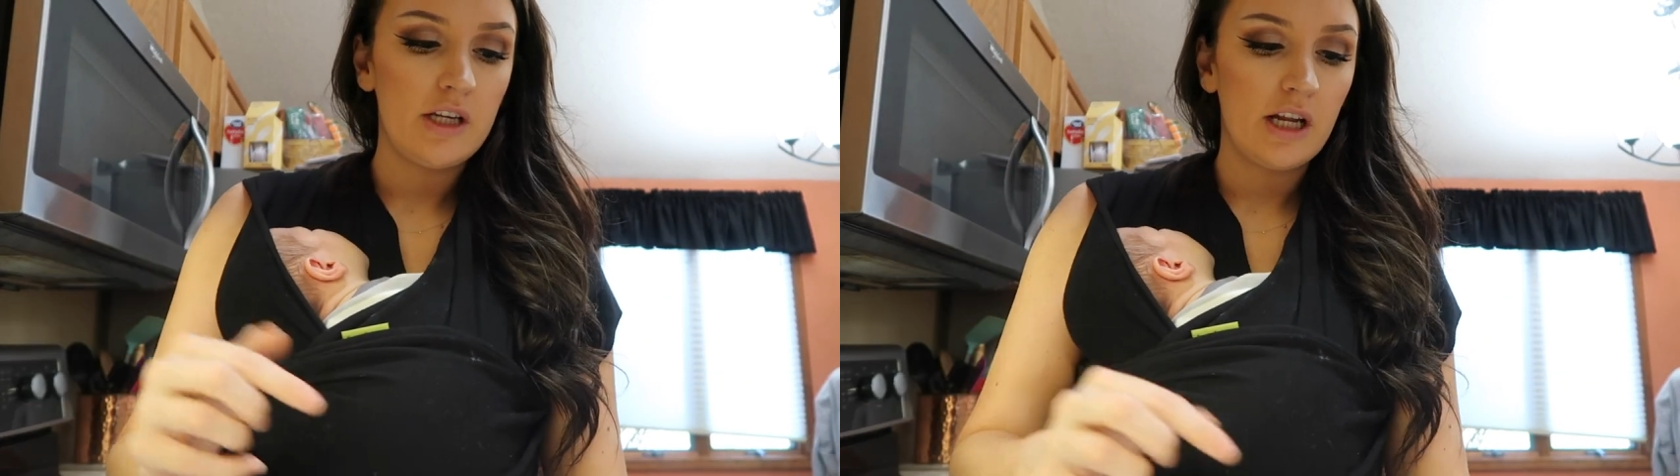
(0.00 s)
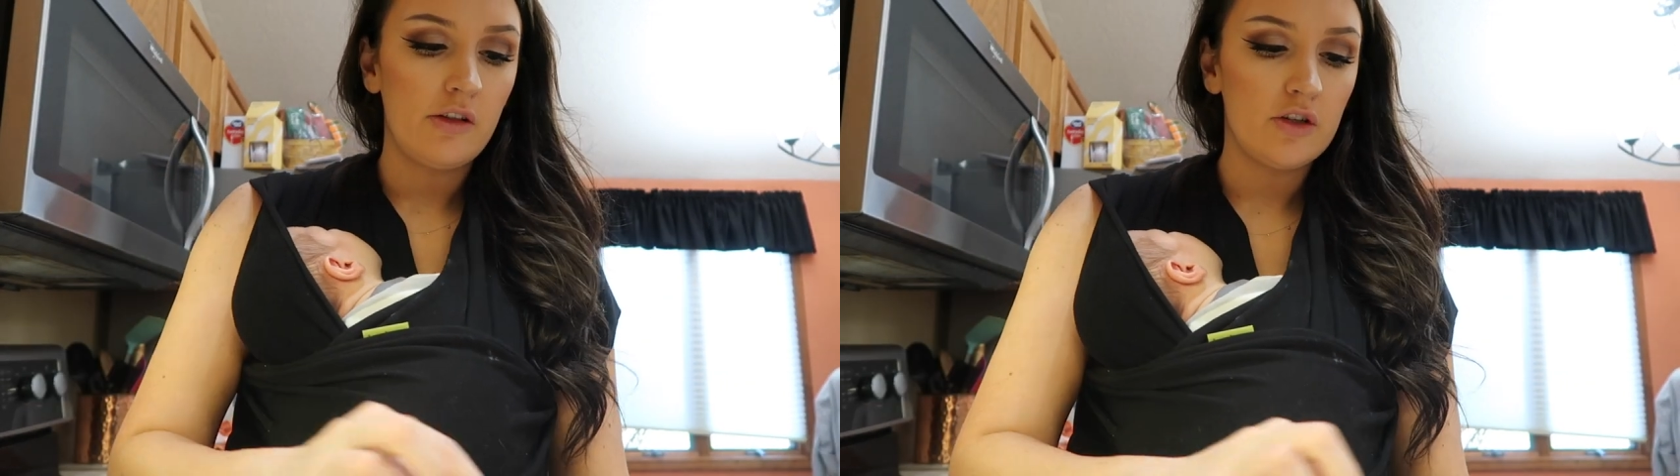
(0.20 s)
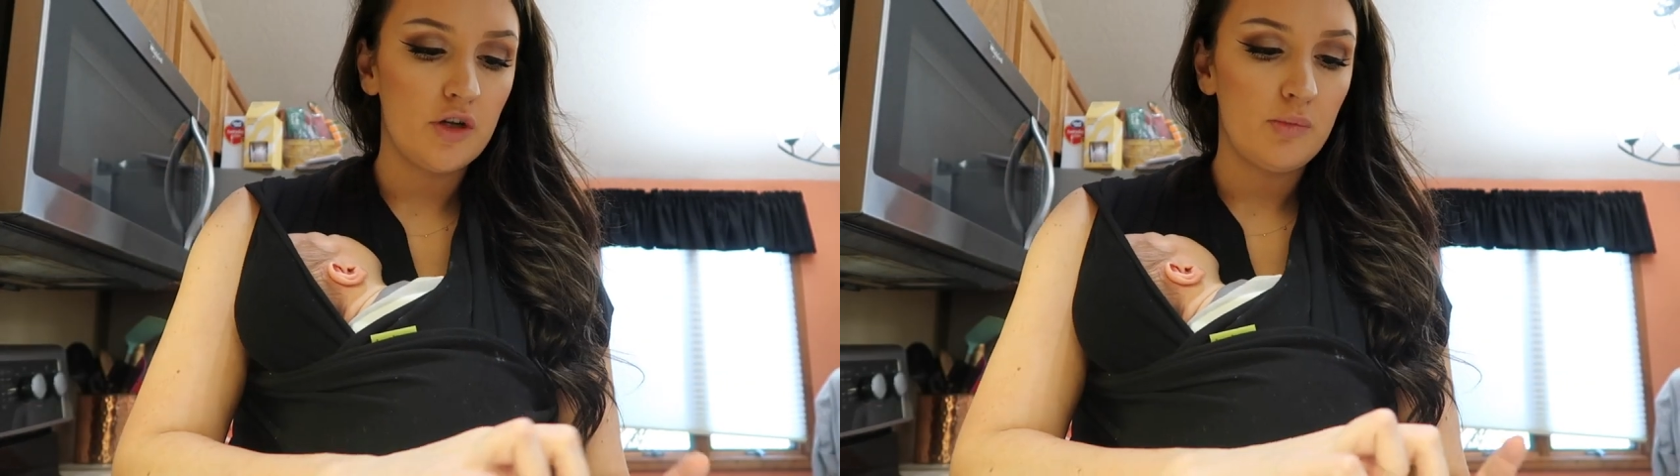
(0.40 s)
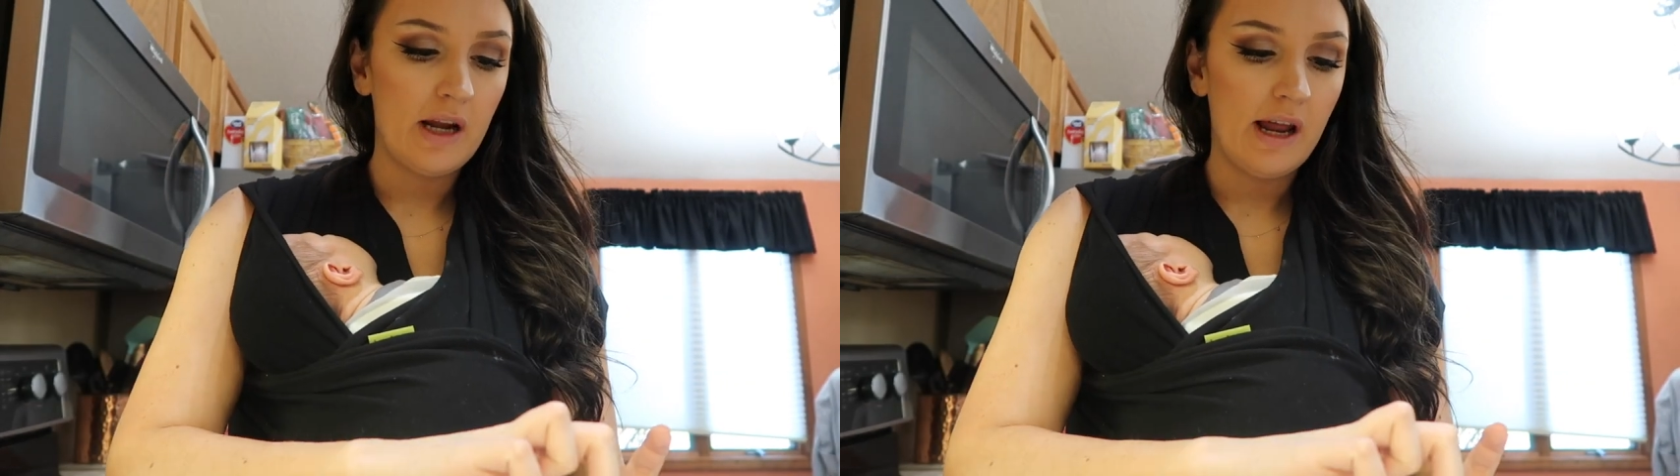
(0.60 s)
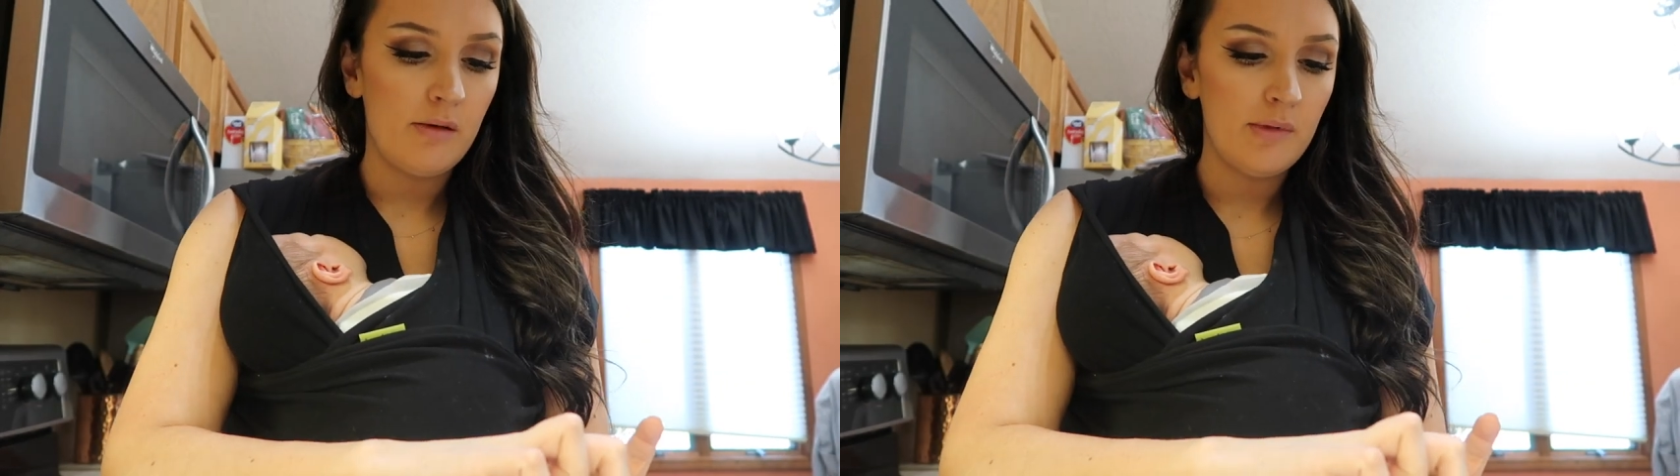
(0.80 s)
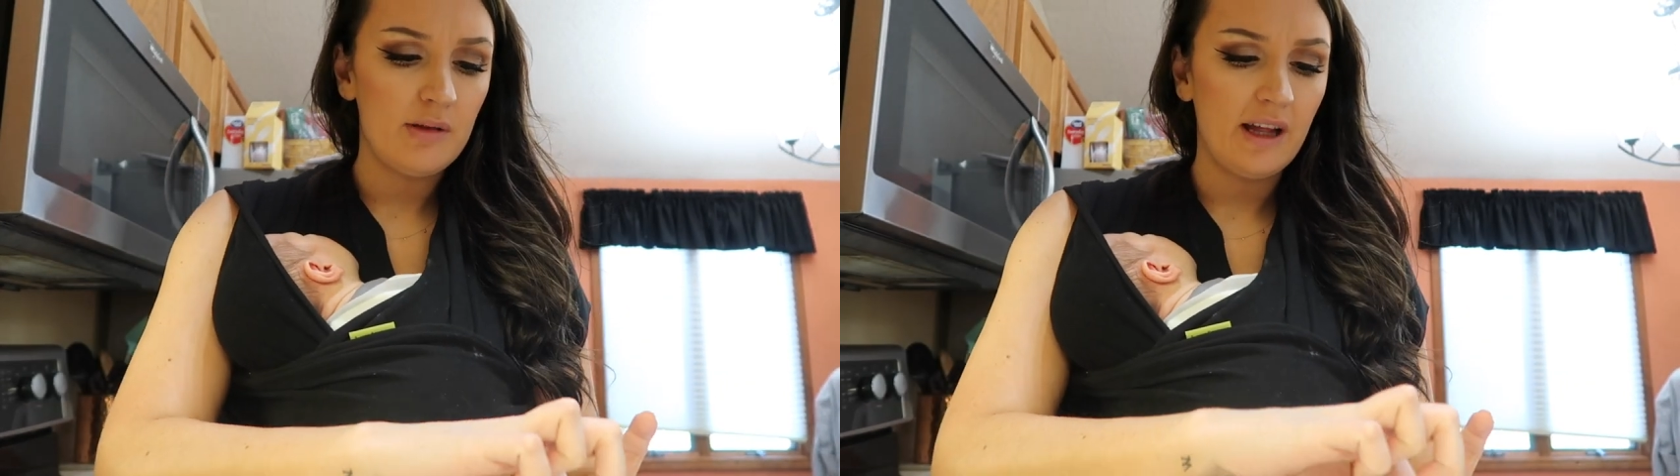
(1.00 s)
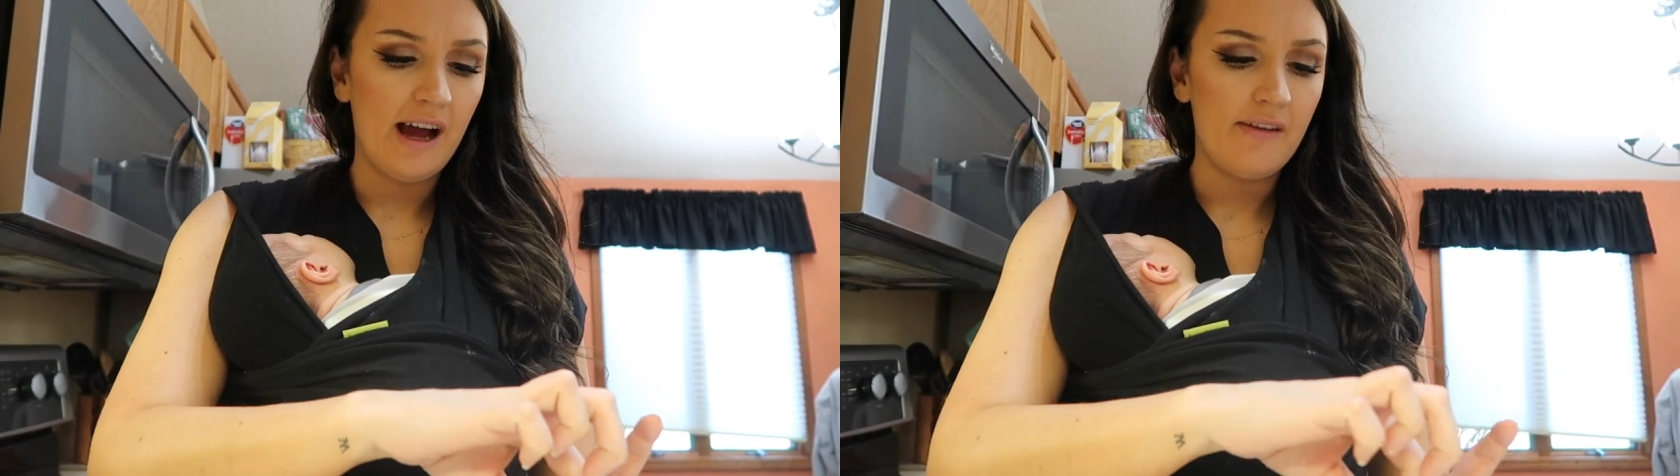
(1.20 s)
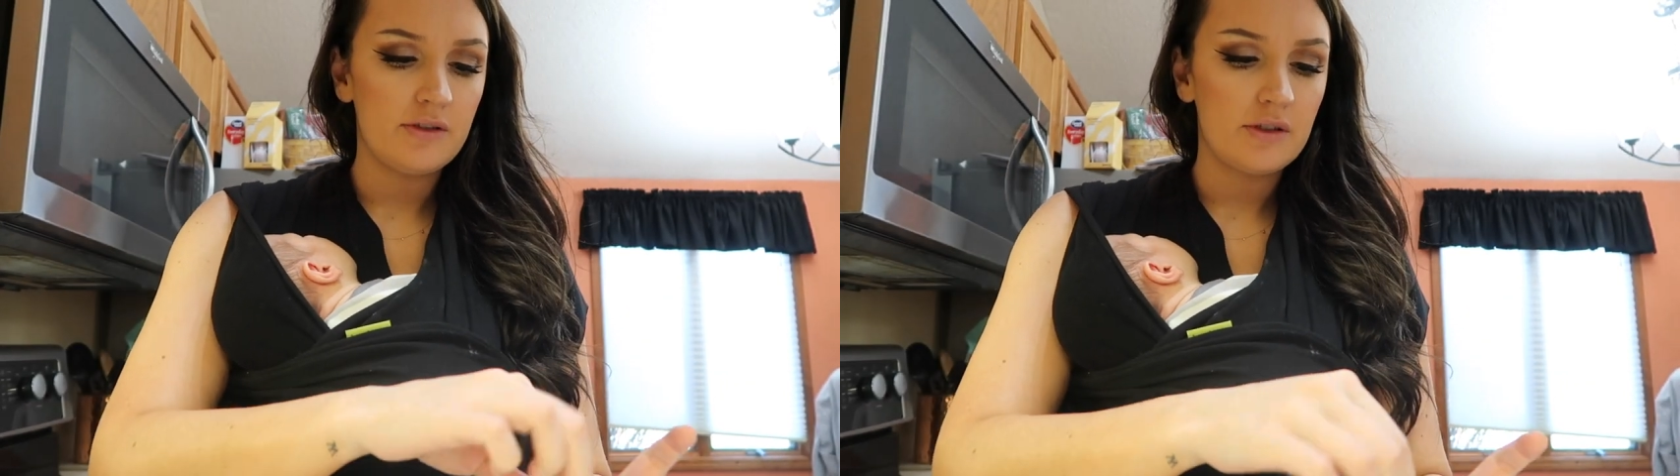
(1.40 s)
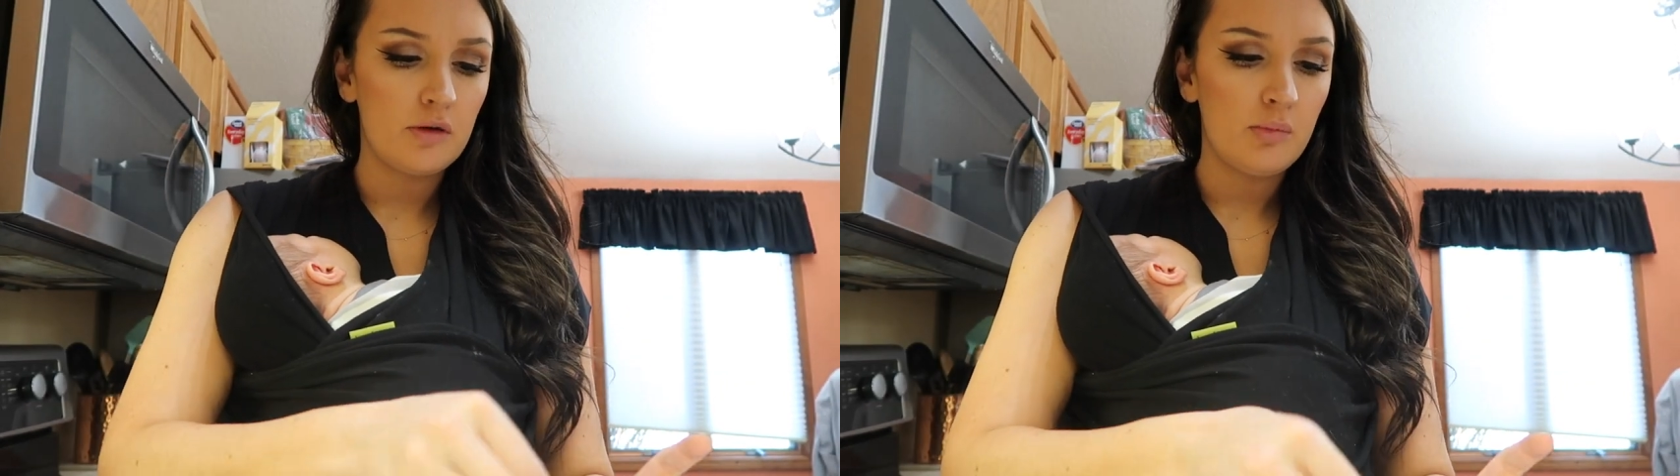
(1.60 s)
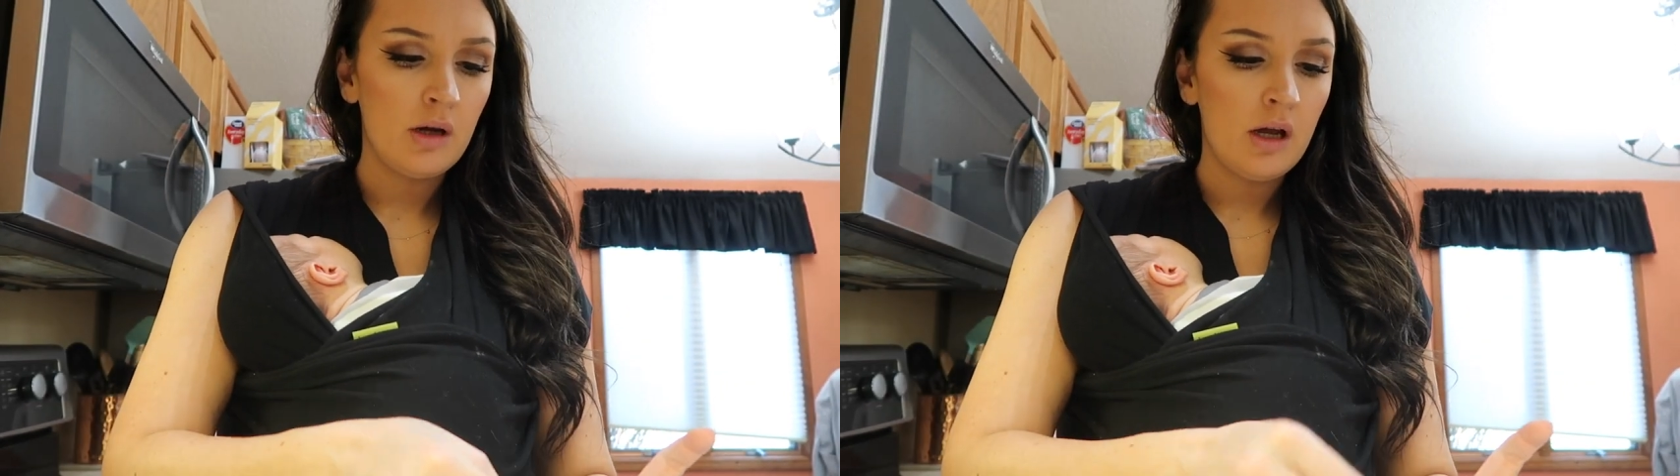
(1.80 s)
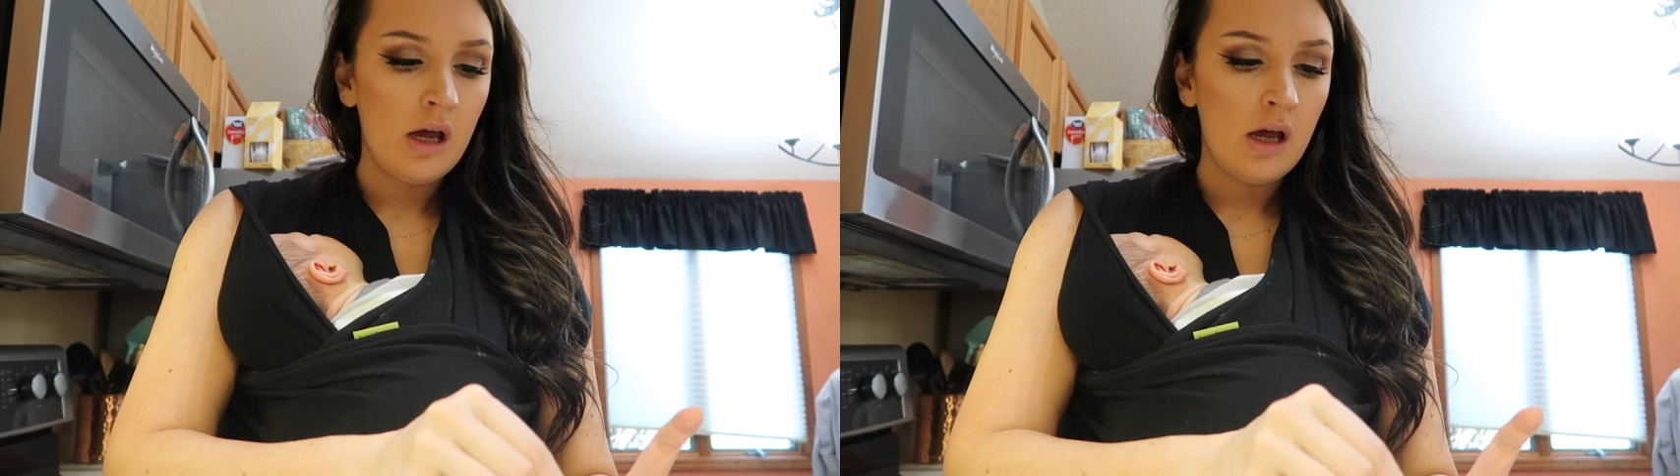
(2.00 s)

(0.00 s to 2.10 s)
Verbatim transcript: take another scoop right now, maybe like half a scoop.